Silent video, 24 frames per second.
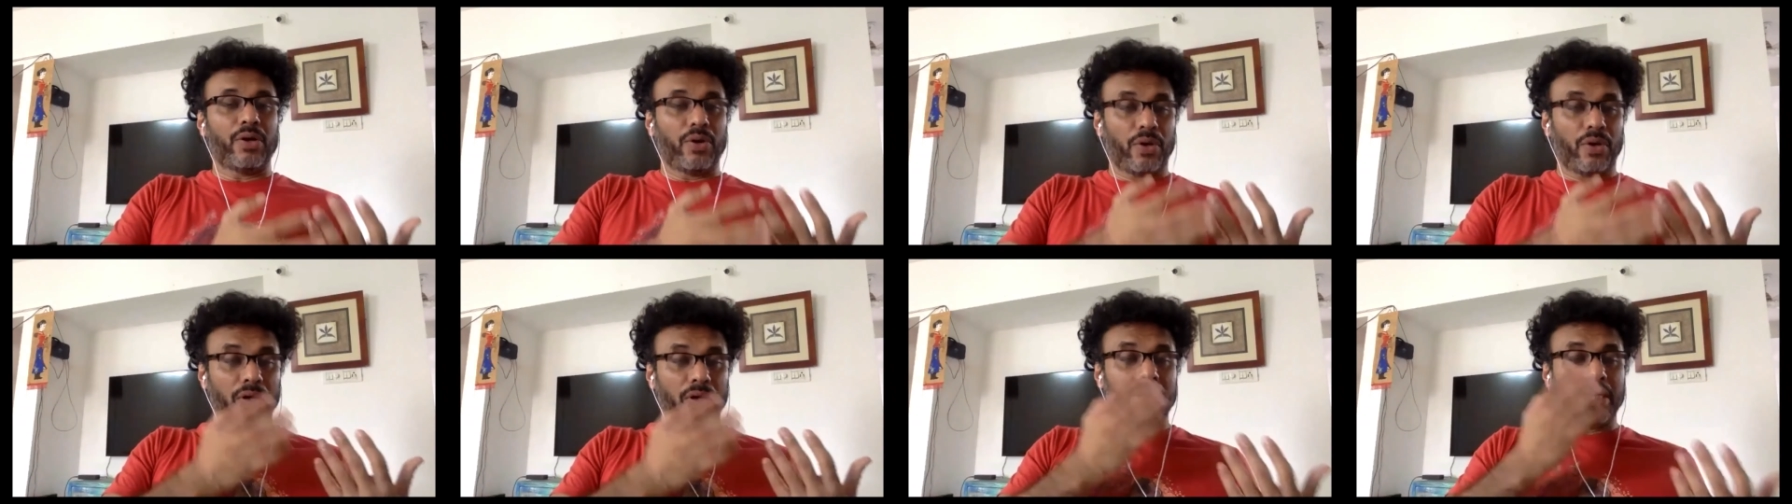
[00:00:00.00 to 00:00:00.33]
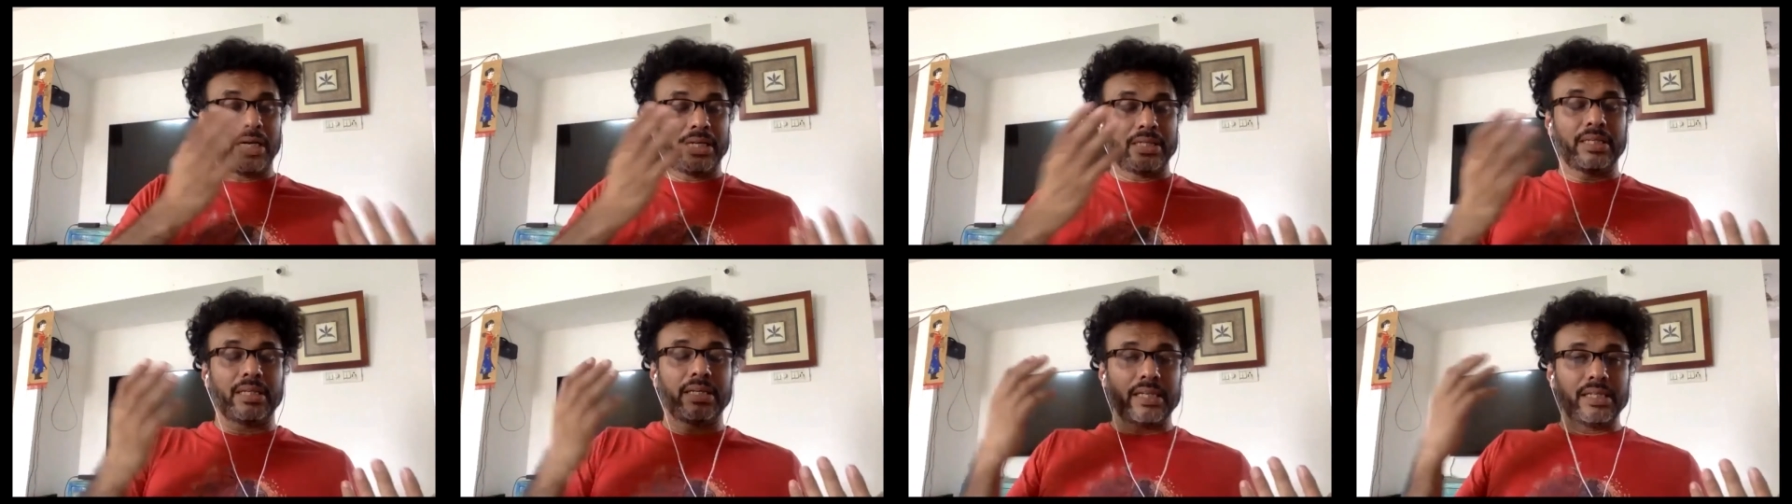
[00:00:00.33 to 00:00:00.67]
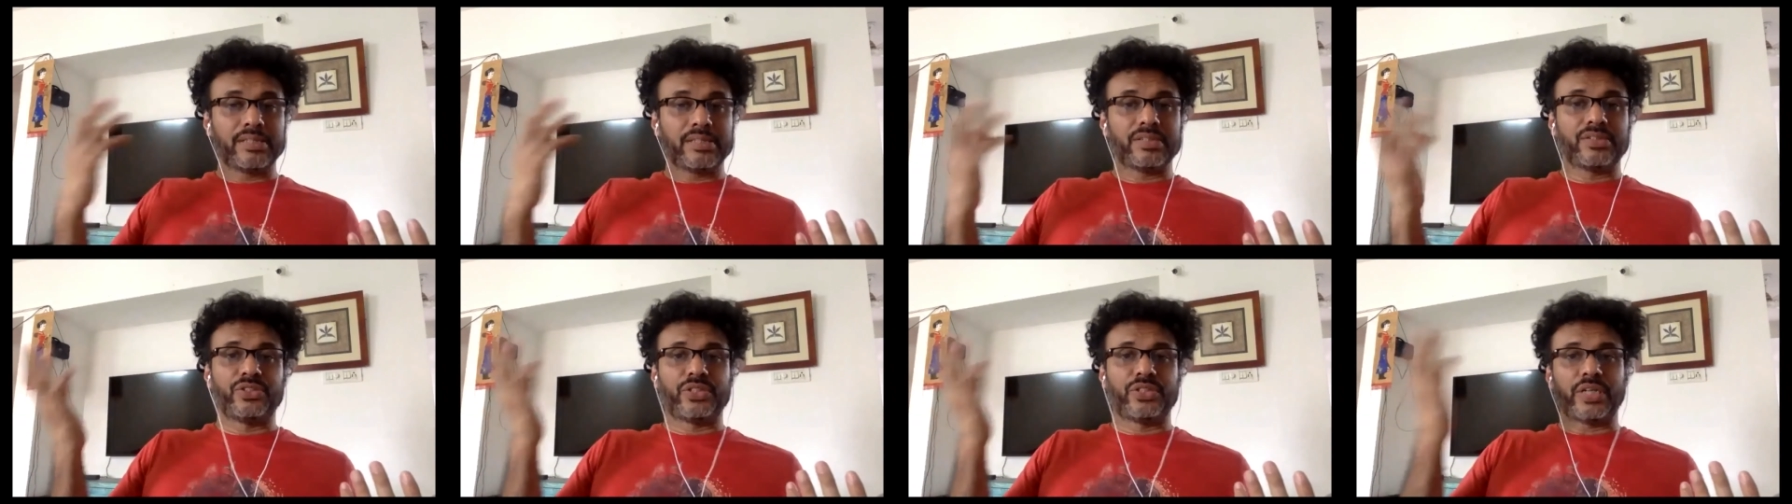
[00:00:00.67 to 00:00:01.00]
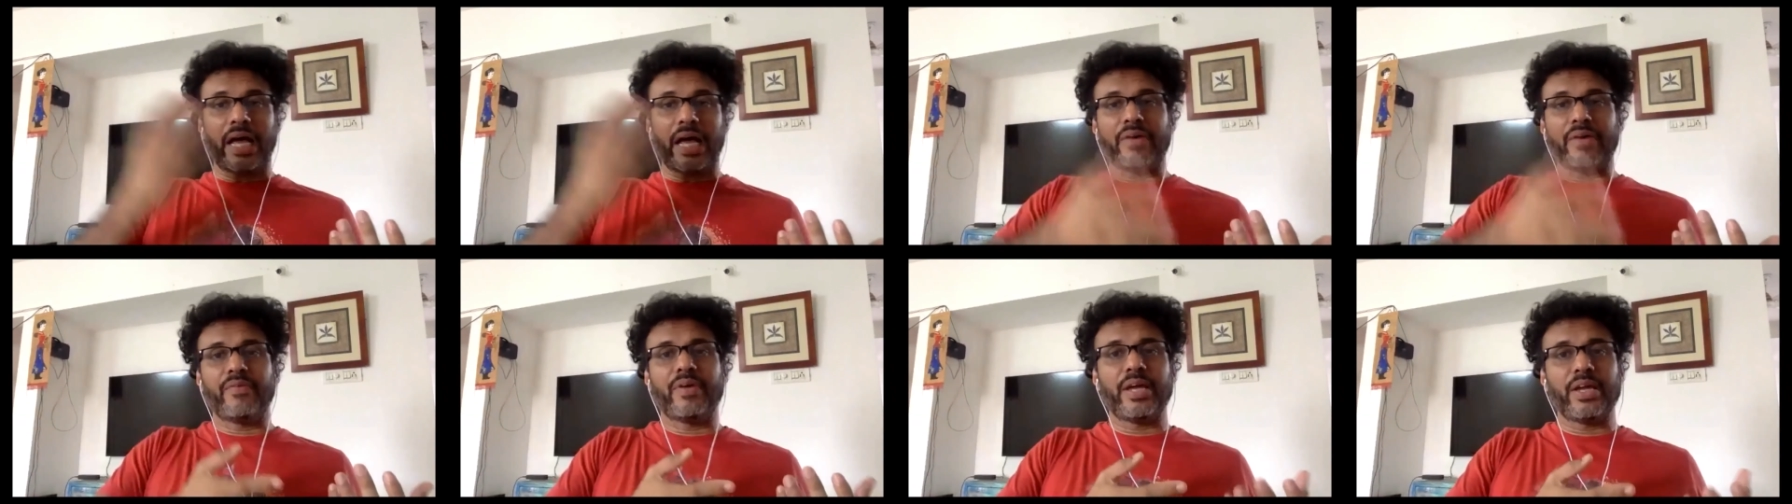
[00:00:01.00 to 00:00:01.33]
or rather is
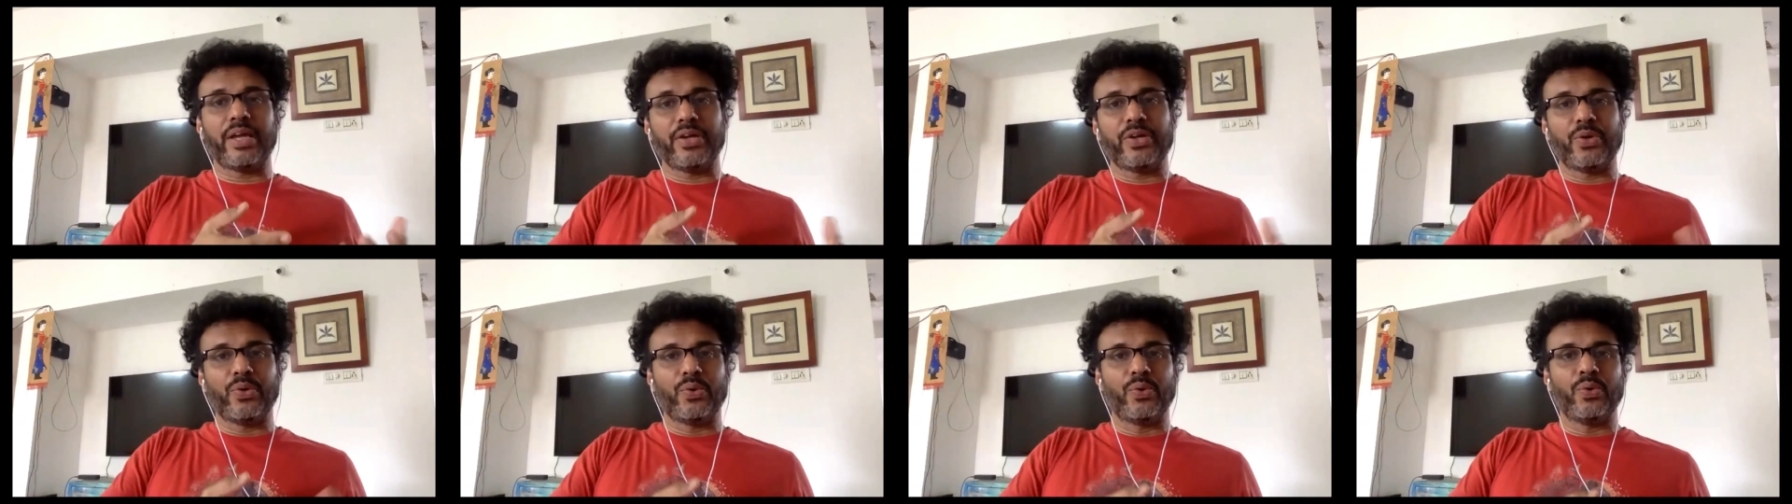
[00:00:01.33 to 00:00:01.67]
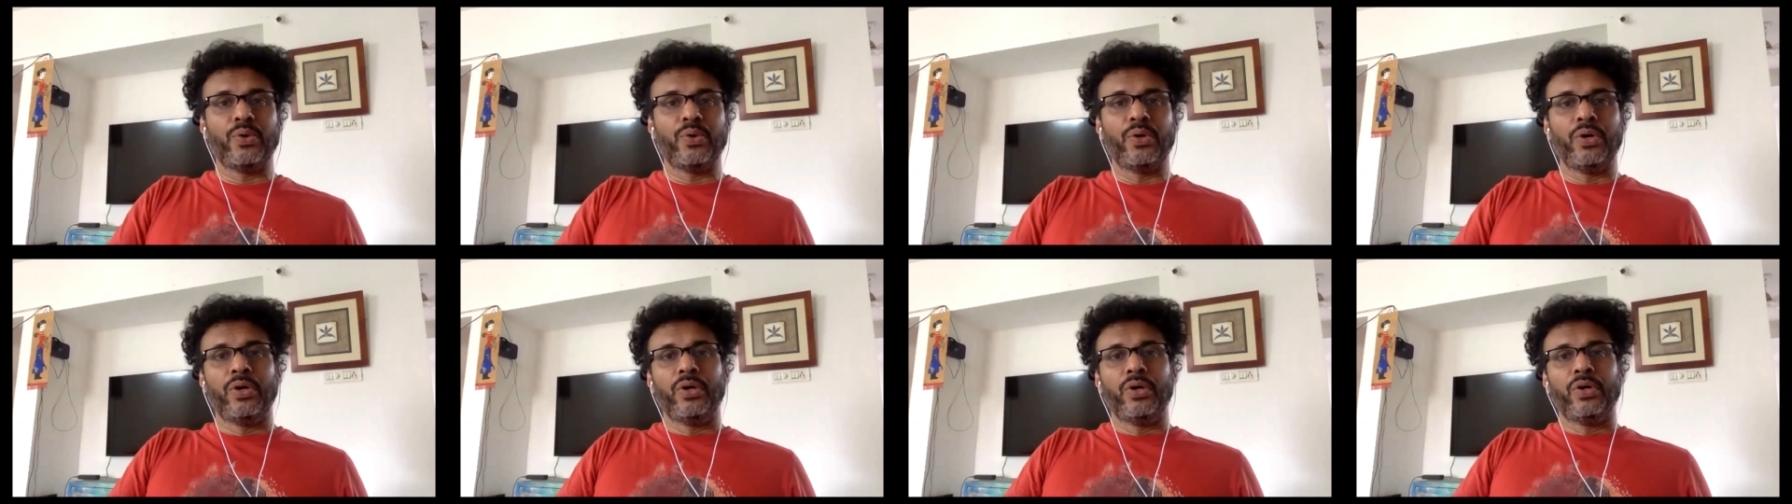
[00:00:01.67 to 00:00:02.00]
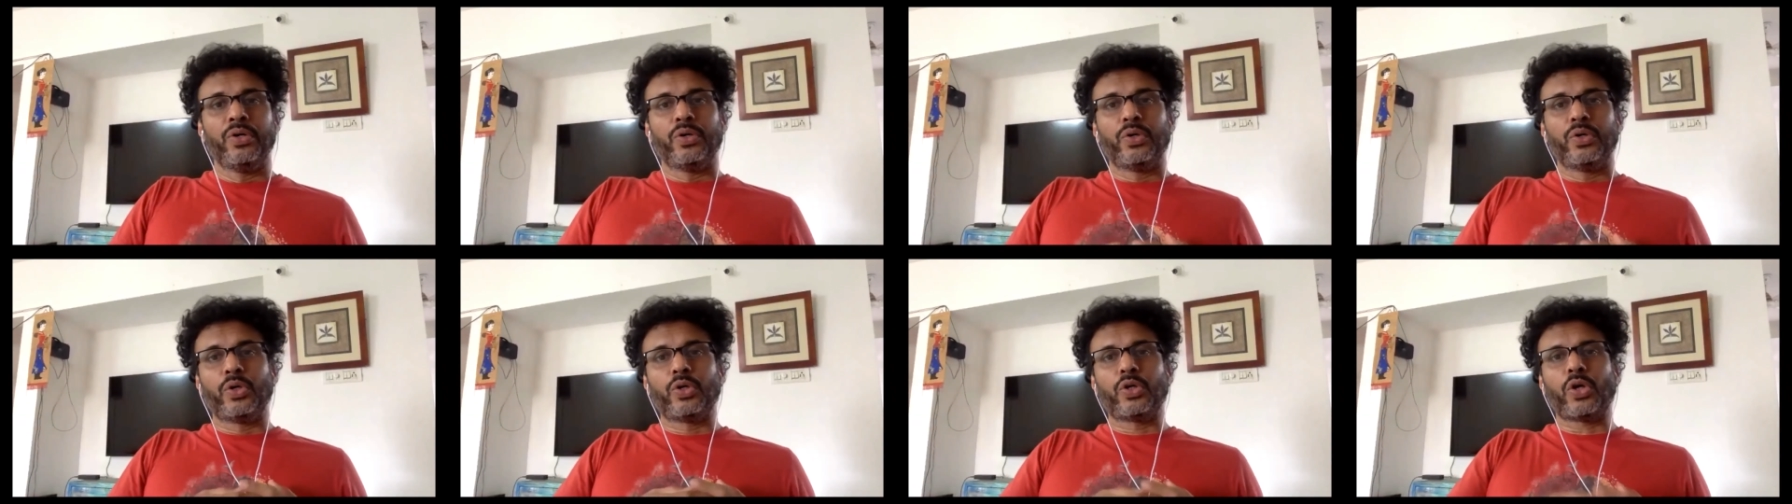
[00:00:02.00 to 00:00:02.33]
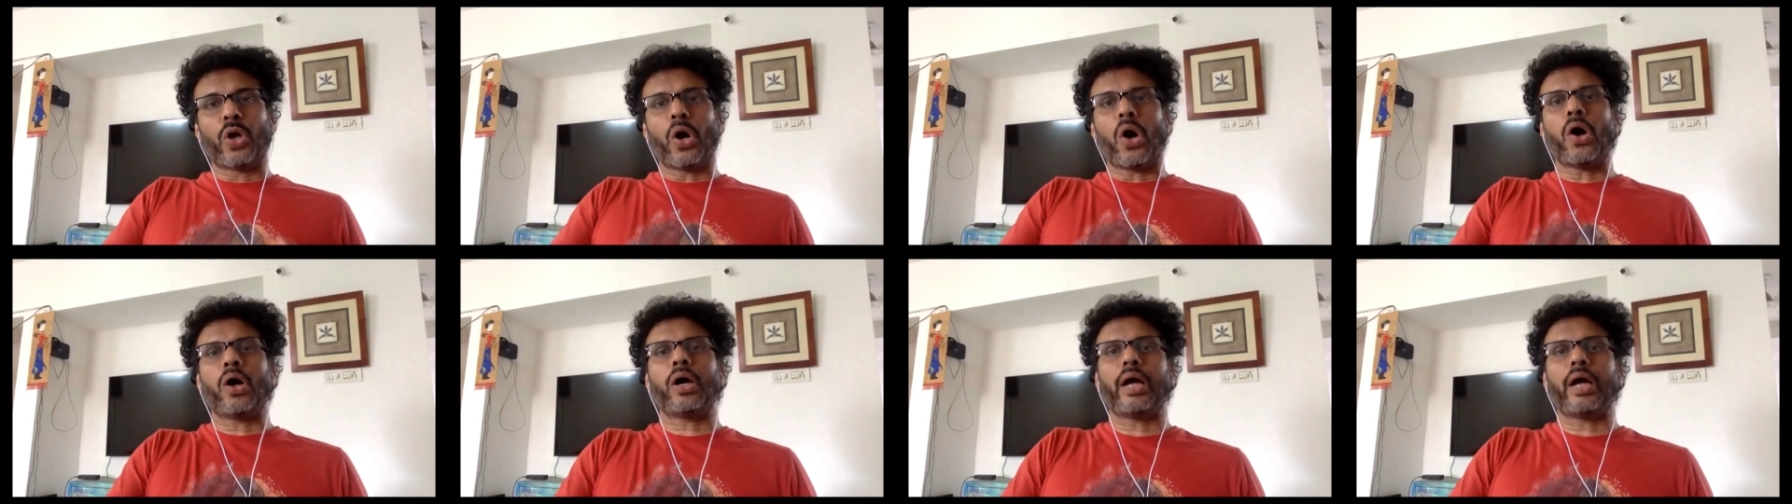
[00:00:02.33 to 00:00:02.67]
driving you to
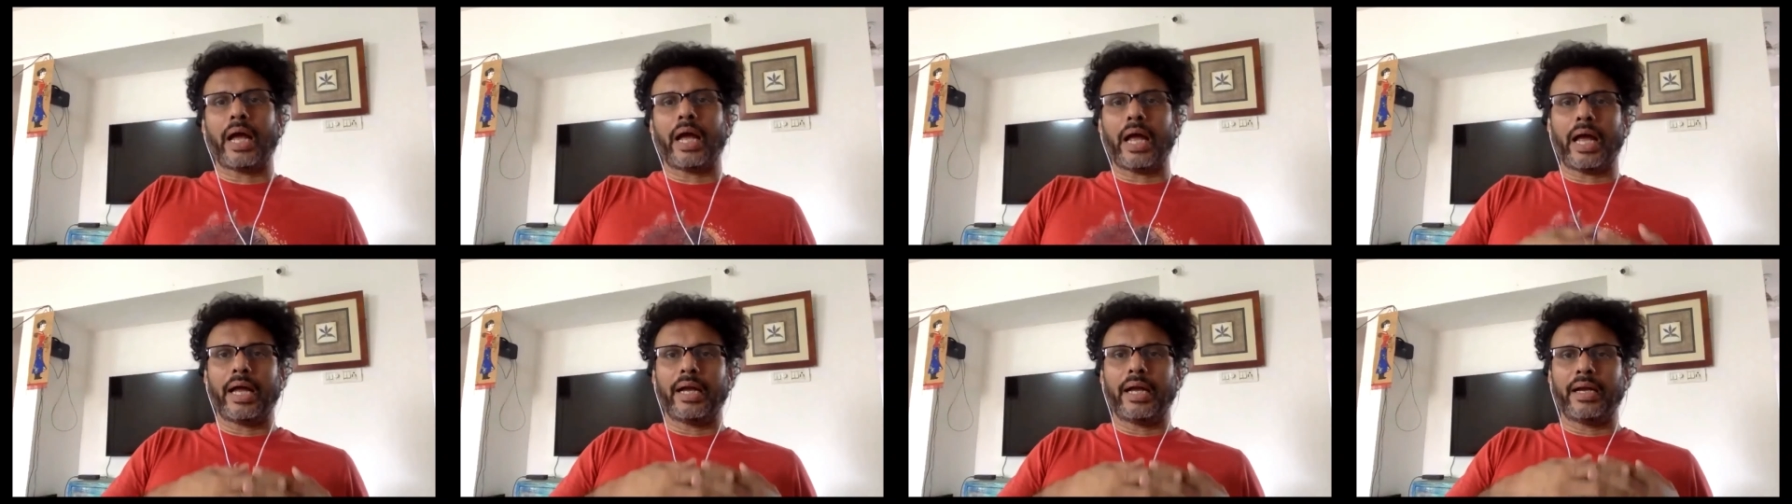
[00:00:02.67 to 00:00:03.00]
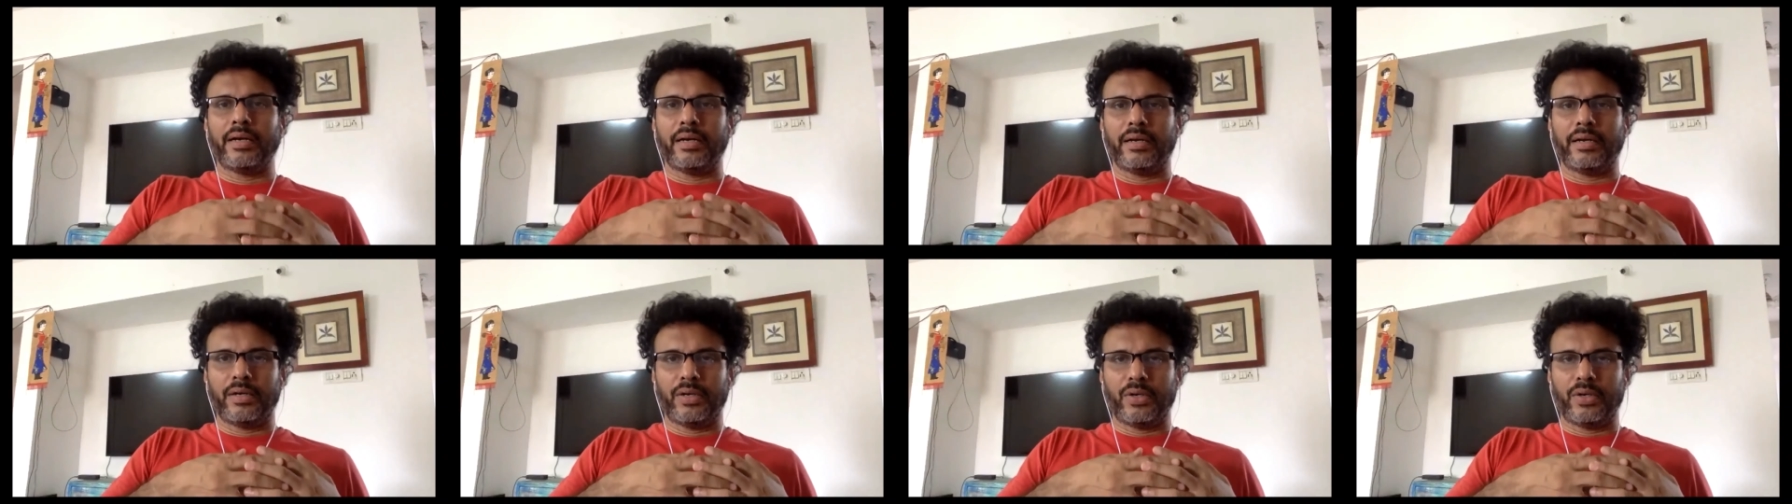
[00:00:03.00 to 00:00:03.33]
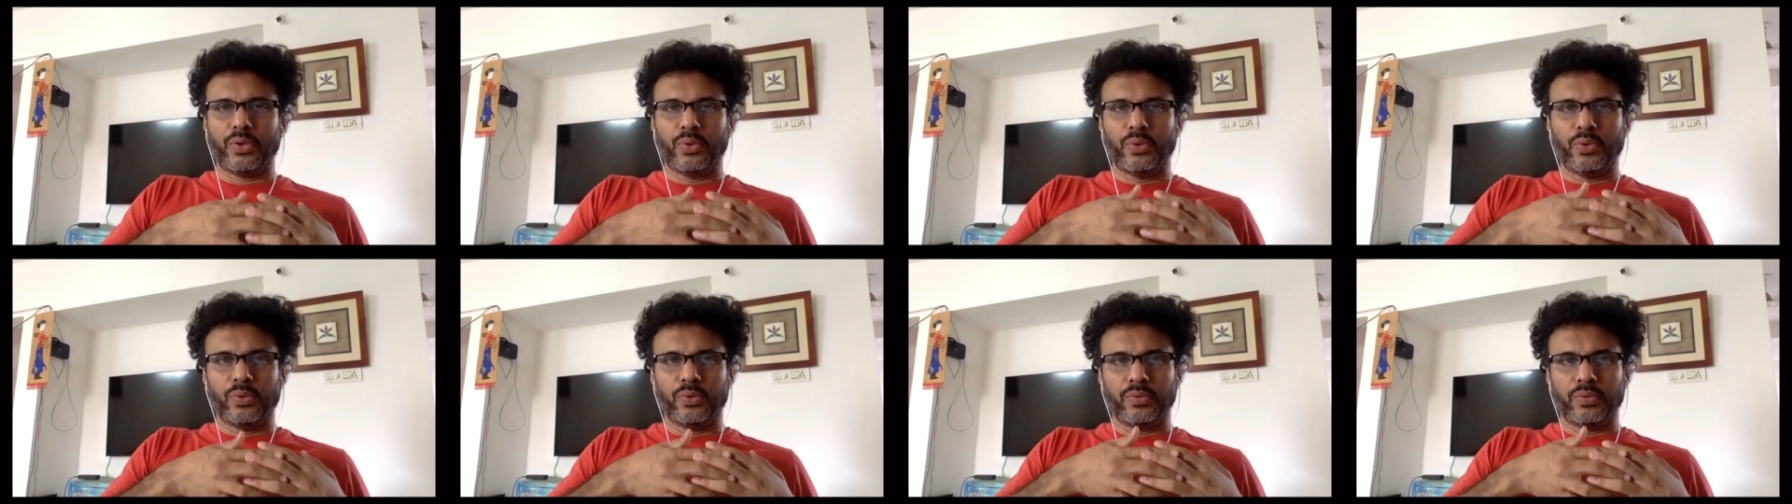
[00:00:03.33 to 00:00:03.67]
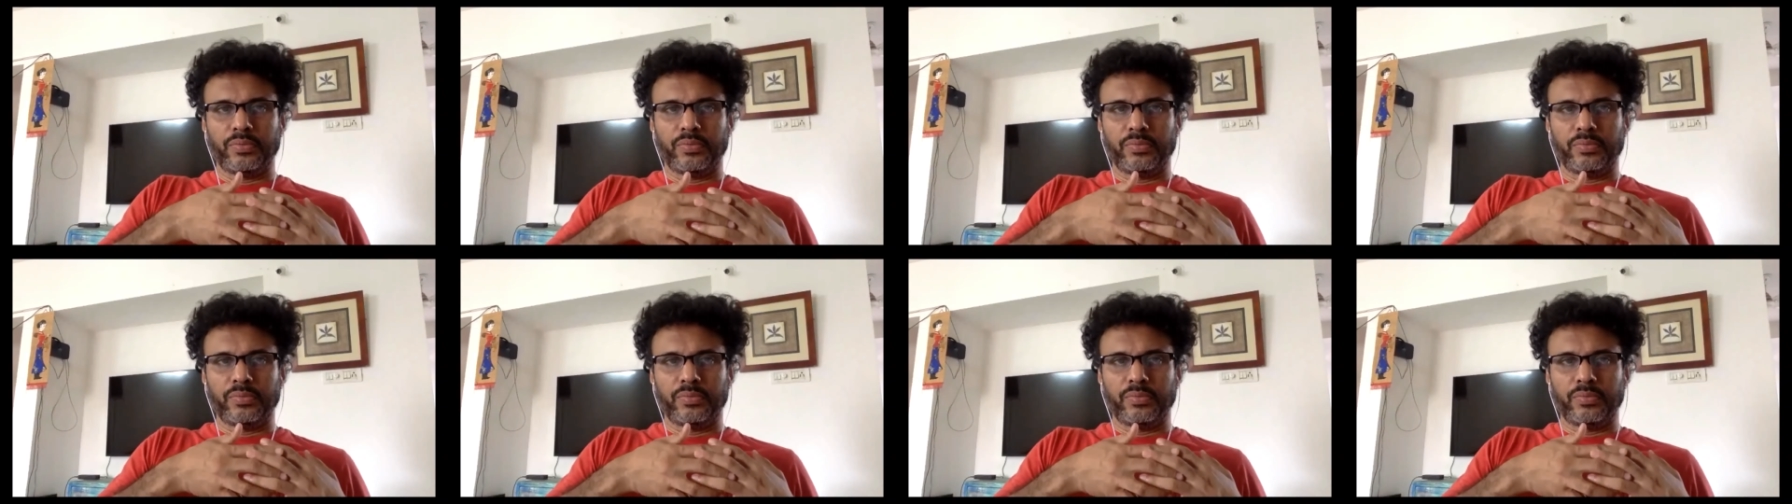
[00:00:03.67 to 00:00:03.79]
talk and to